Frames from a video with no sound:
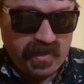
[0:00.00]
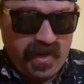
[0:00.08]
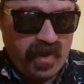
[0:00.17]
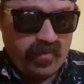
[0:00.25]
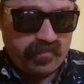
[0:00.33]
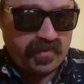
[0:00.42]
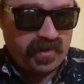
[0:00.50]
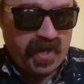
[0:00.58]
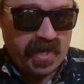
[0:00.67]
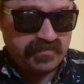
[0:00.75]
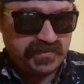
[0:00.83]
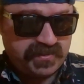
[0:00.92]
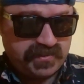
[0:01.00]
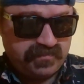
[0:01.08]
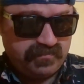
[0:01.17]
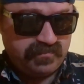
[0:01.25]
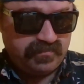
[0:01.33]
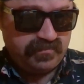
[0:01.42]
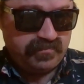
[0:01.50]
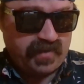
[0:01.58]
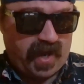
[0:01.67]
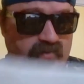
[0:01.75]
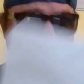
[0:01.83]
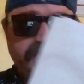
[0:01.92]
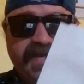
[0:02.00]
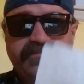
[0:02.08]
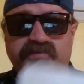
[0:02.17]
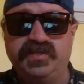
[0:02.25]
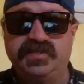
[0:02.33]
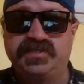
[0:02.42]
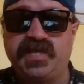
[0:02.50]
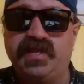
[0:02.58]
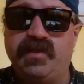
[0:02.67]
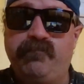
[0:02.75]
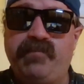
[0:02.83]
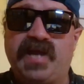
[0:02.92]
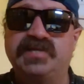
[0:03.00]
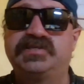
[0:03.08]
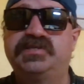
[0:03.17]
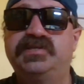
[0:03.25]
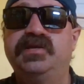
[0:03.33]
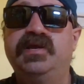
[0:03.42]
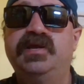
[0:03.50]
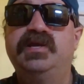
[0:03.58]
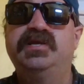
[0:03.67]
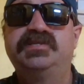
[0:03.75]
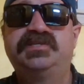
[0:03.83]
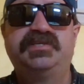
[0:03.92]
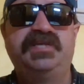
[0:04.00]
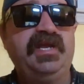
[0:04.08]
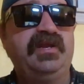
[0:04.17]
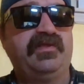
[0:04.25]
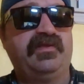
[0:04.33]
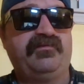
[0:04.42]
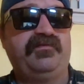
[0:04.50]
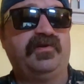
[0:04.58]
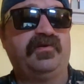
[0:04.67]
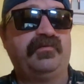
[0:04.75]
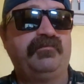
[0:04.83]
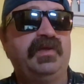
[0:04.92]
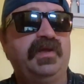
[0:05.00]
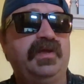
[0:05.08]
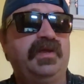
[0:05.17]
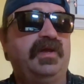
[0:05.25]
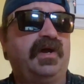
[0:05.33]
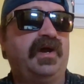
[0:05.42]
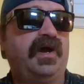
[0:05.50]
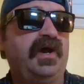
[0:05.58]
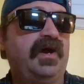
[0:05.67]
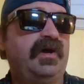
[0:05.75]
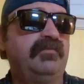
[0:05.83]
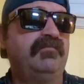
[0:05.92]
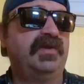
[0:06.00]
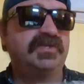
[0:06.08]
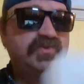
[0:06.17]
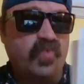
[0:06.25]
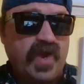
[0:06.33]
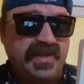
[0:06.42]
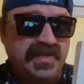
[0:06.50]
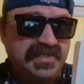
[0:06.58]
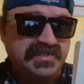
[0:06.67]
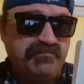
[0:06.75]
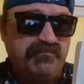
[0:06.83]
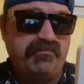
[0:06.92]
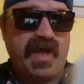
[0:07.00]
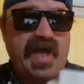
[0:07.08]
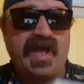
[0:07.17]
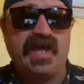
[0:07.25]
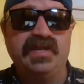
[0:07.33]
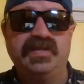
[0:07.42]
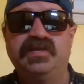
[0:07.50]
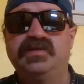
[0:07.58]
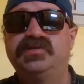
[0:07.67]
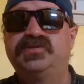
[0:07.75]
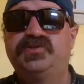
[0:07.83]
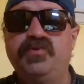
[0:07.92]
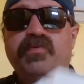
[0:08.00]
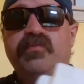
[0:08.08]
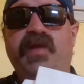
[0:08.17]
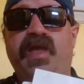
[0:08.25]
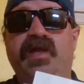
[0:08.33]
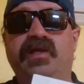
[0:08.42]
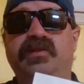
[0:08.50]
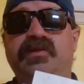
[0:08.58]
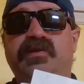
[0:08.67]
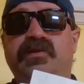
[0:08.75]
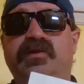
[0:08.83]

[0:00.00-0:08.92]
Now, perhaps I would definitely say the best scene of the film is when this bad Superman